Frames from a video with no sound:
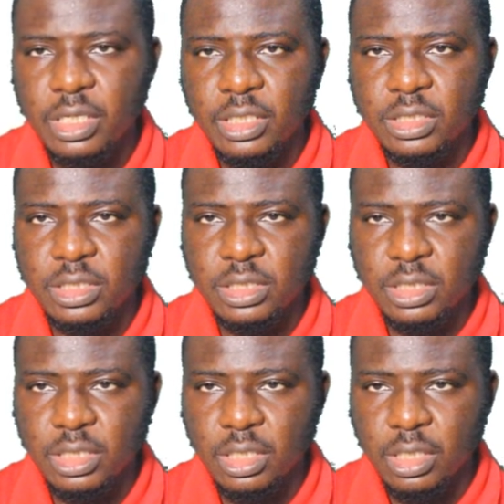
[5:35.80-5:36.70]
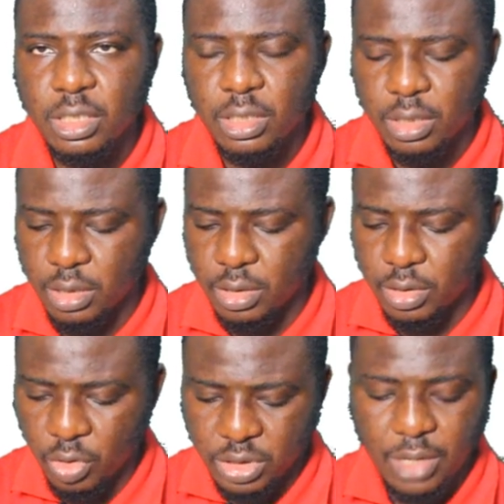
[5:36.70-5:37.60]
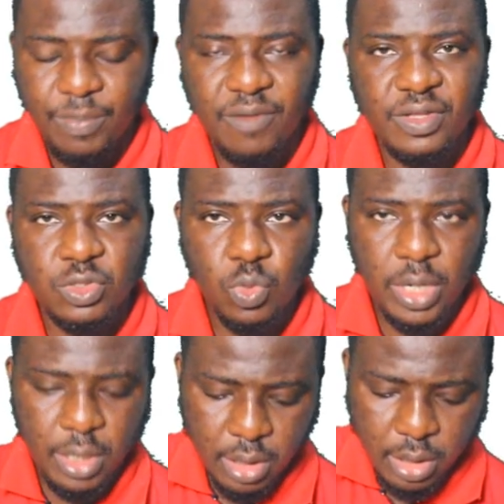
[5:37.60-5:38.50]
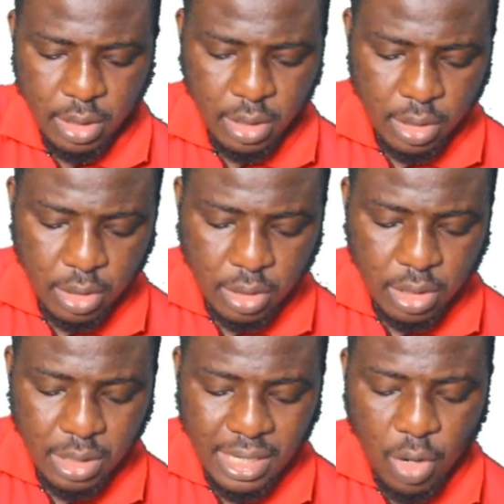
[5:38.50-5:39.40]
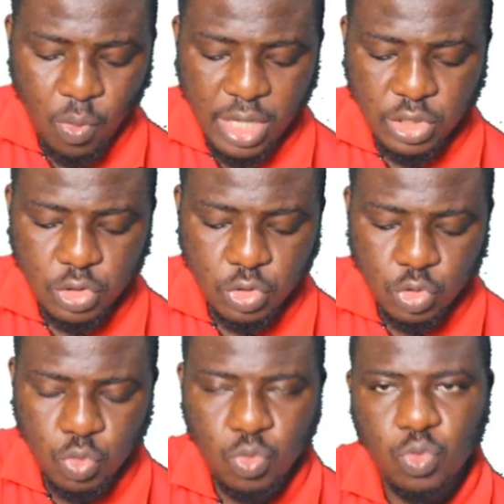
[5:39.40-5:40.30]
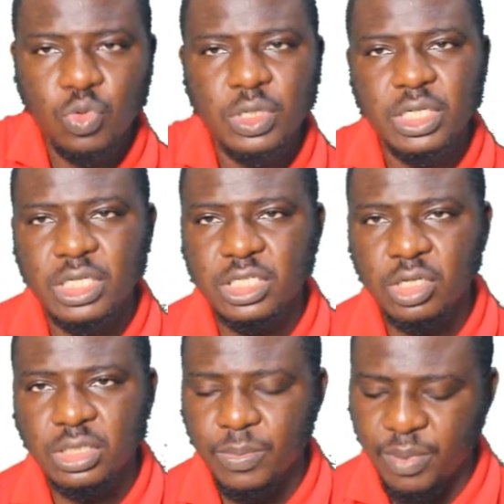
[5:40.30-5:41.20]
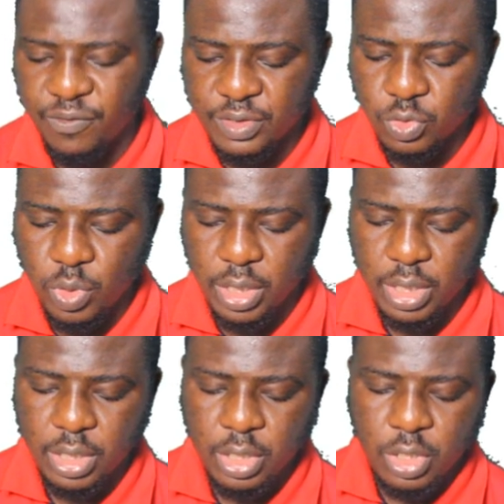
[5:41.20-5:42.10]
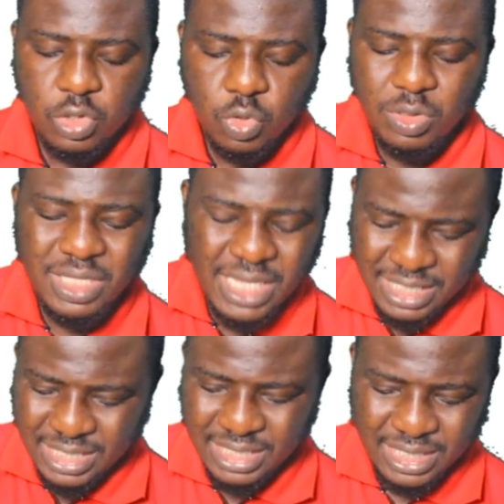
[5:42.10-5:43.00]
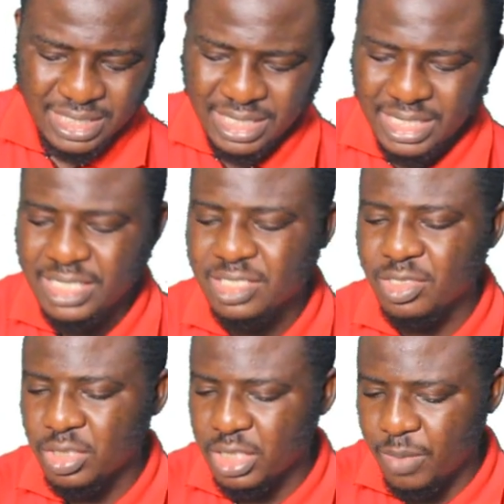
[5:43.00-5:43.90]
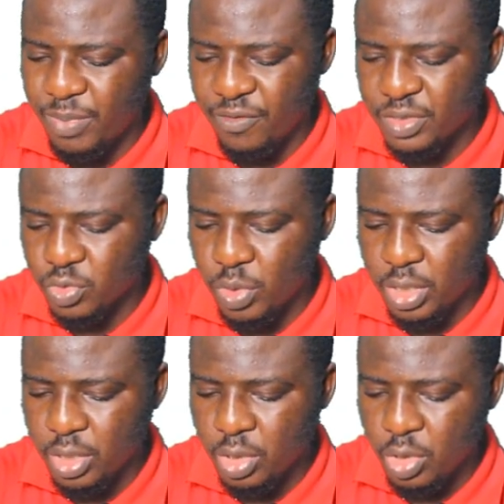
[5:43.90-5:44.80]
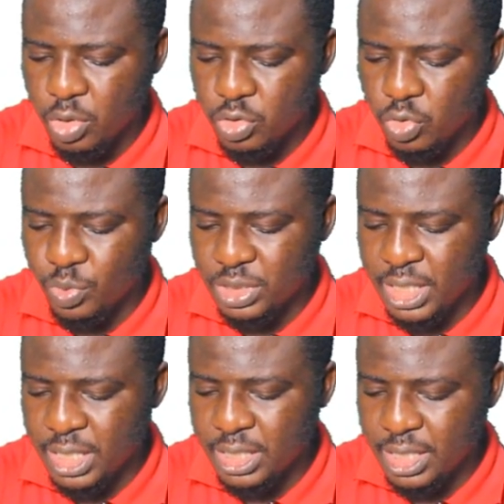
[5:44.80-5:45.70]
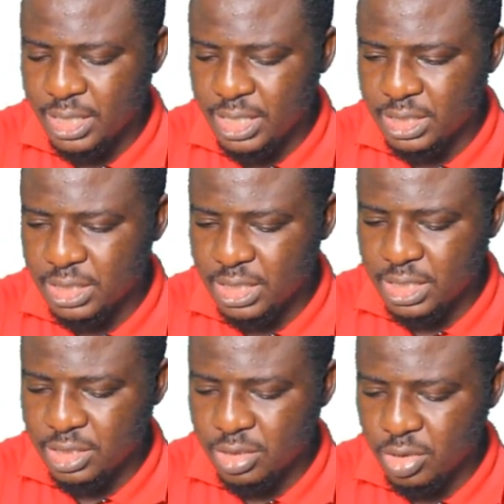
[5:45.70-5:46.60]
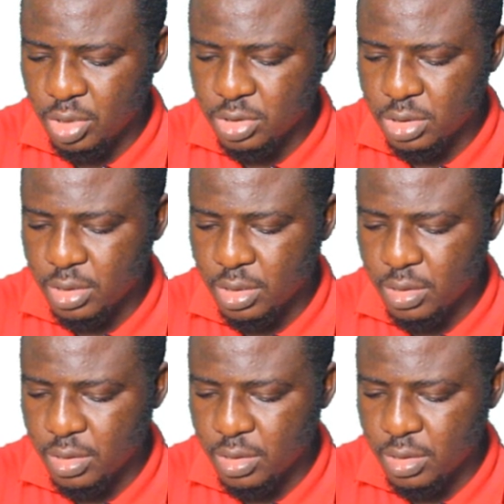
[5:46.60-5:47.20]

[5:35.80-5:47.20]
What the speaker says: is not a perfect square. Likewise, 2 is not a perfect square. So this is not a perfect square. So we said this is not